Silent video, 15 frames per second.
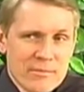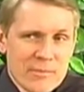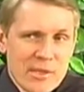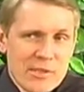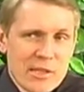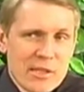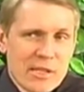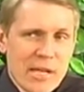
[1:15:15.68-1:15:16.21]
He
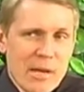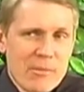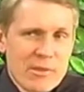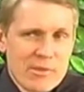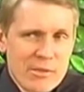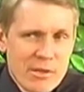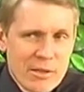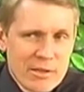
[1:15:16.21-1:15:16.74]
said, Come
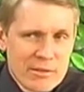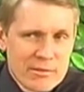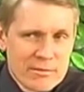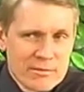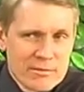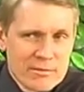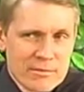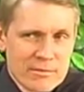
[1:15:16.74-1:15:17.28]
into the ark.
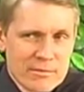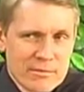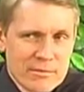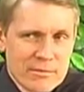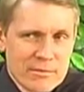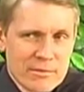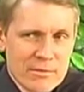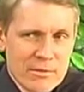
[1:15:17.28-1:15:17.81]

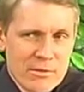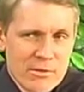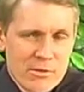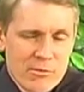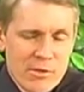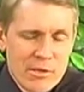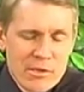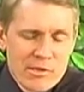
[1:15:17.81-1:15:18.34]

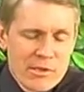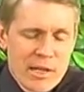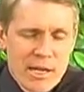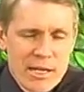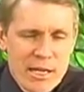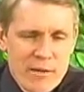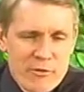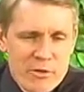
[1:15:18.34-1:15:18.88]
So where does
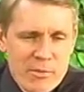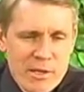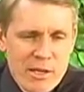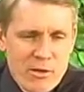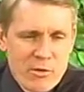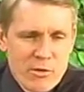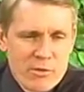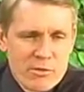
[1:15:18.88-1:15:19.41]
God have to be
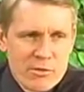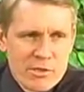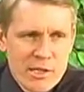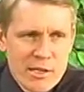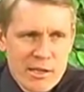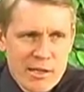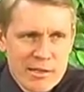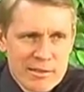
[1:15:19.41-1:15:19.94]
in order to
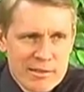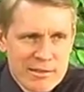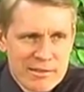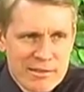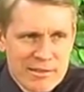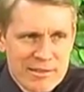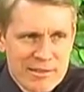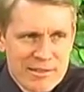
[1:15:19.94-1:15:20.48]
say that?
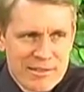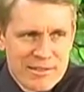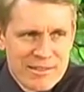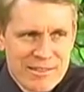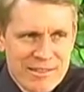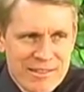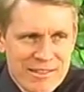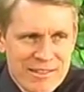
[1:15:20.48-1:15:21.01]

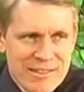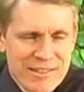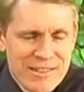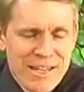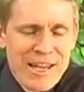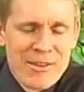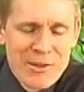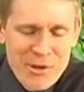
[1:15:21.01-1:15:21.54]

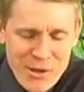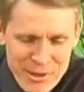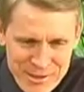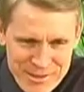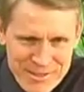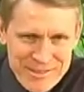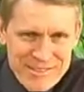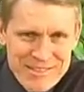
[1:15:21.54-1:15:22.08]
In the
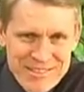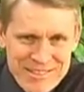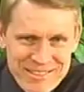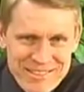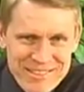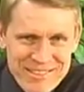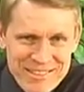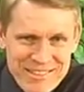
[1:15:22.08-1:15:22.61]
ark.
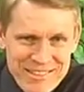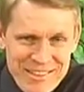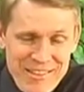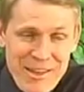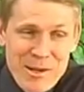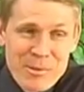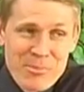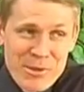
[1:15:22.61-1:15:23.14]
Now
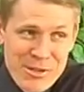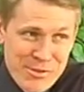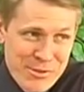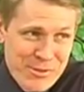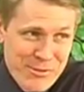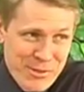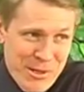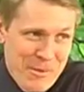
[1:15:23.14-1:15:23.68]
that'll preach,
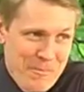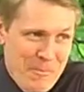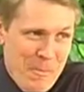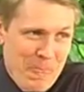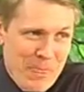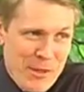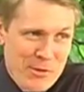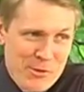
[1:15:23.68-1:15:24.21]
okay?
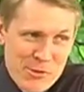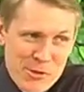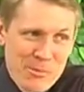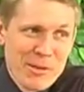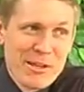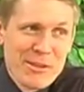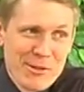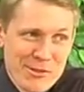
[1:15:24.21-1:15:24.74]
There's a
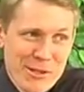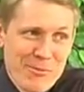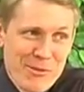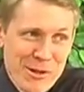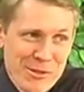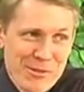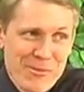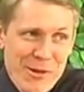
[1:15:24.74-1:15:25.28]
sermon in there
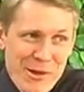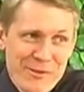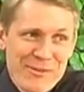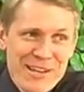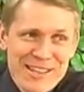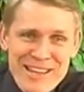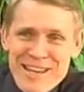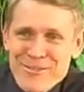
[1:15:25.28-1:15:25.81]
somewhere. Somebody ought to
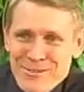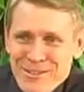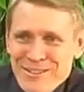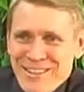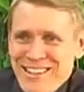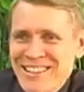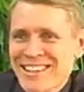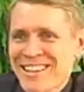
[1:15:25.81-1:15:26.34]
find that one,
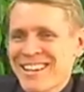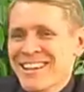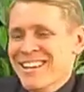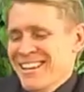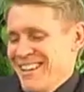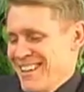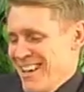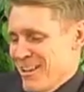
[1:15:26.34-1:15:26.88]
okay?
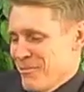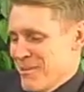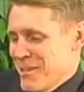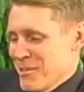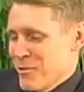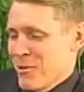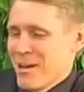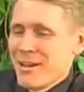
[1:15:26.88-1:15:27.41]
I don't mind
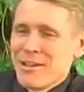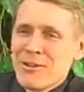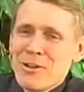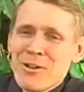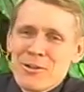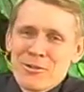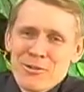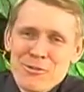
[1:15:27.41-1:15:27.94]
going on a
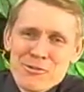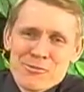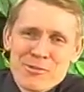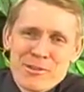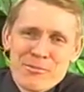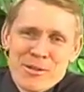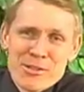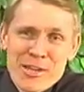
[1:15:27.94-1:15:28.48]
year-long cruise
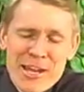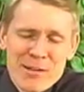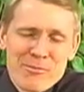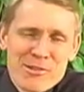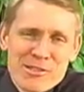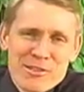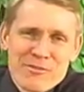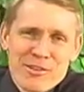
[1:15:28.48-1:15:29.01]
with a bunch of
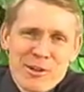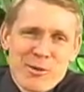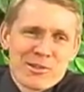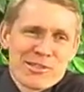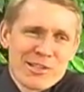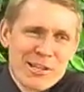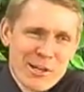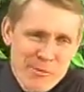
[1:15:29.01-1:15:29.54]
animals if the Lord's
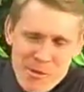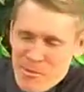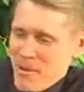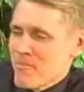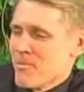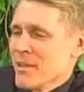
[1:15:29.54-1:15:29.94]
in there with me.